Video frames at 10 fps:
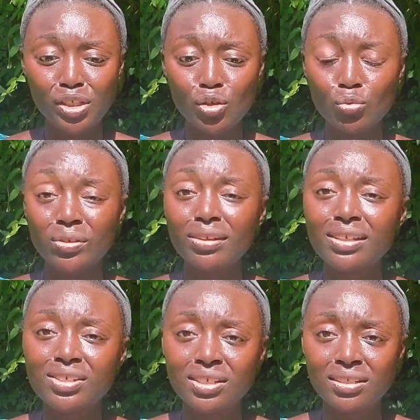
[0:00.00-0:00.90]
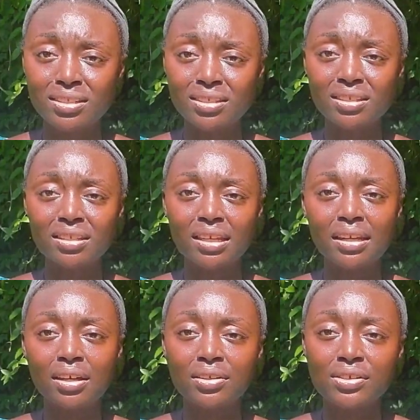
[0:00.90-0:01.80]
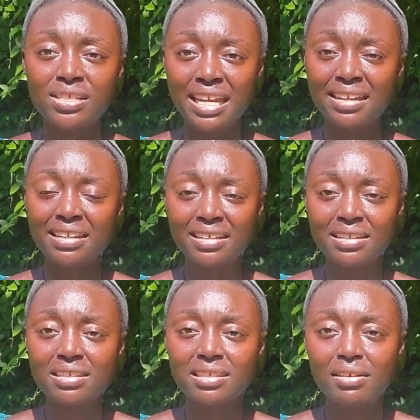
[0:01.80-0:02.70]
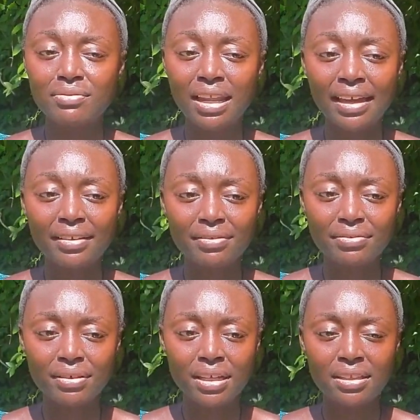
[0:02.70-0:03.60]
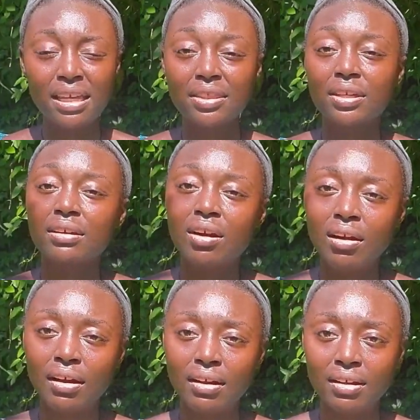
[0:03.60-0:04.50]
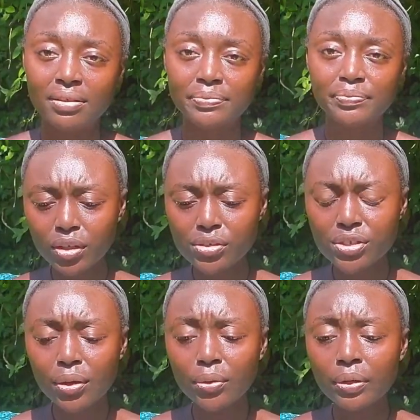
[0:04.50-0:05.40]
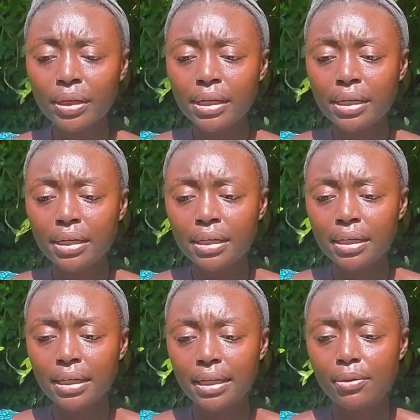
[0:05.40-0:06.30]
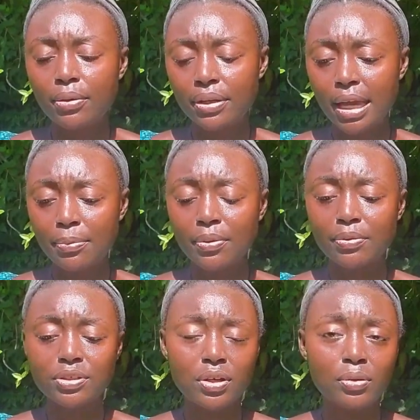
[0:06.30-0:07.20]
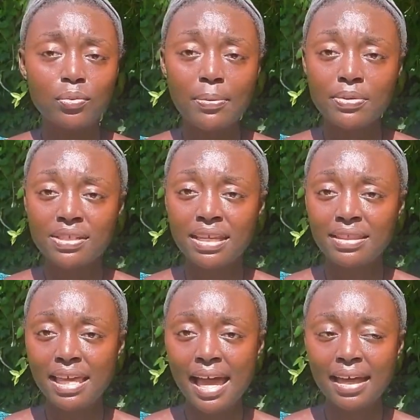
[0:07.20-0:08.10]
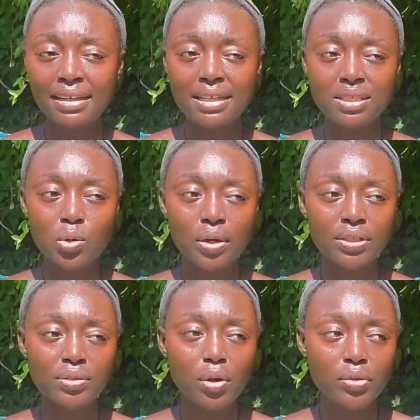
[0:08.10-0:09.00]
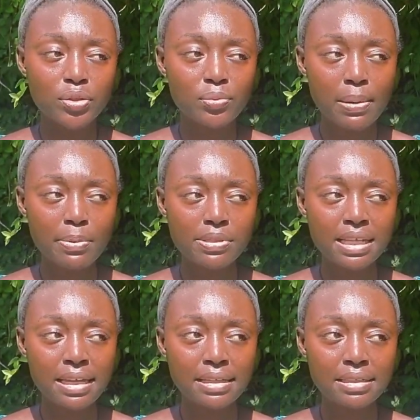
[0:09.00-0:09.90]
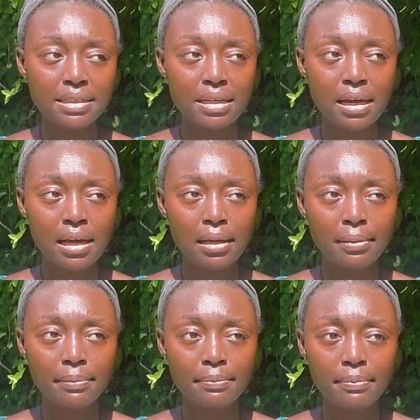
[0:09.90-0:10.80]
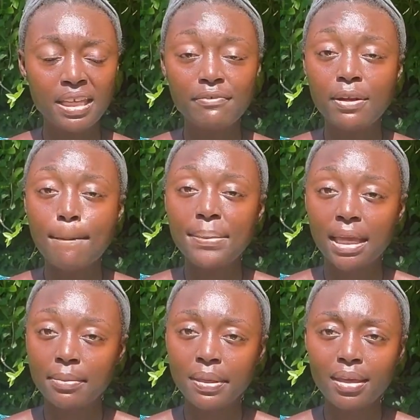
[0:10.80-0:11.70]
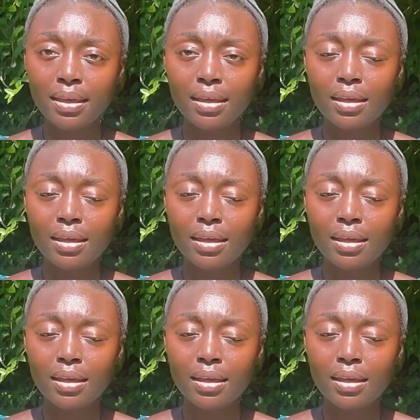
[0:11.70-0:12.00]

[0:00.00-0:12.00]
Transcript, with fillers: you know, religions and understandings of life that there are. So, Khepra's is going to represent that. It's going to also represent um, even a baby.